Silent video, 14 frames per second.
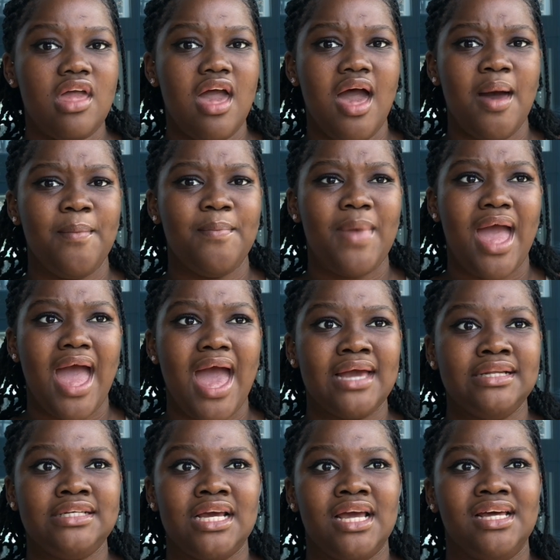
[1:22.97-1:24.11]

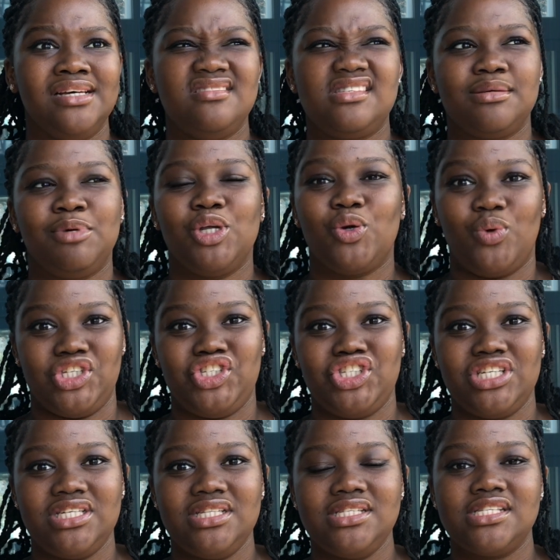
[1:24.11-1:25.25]
had similar
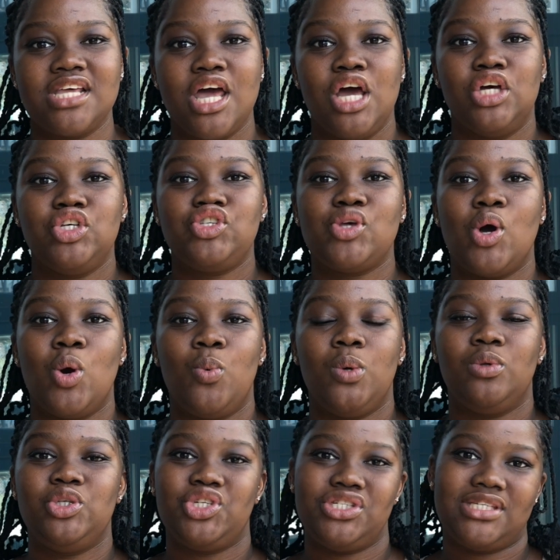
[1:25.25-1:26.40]
questions. So we
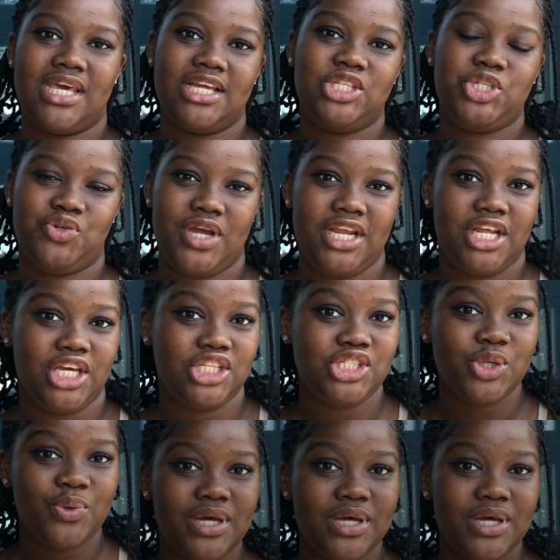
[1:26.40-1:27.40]
will just get straight into